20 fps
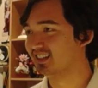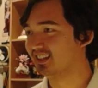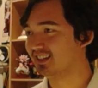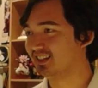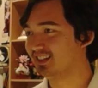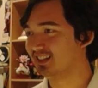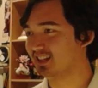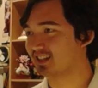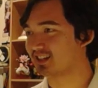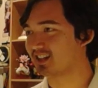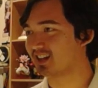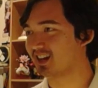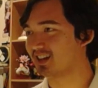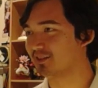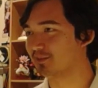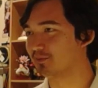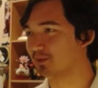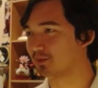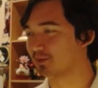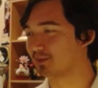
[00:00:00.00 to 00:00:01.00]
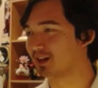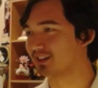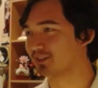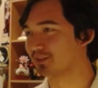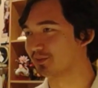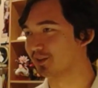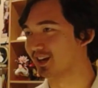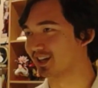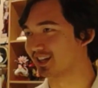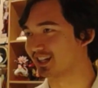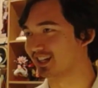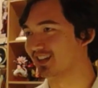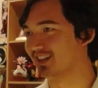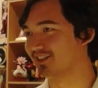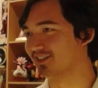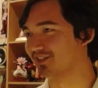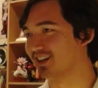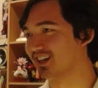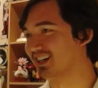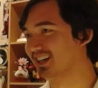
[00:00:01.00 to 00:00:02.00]
That's kind of what Ragnarok is
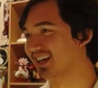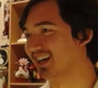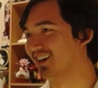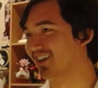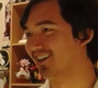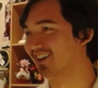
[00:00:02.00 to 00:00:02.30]
right now.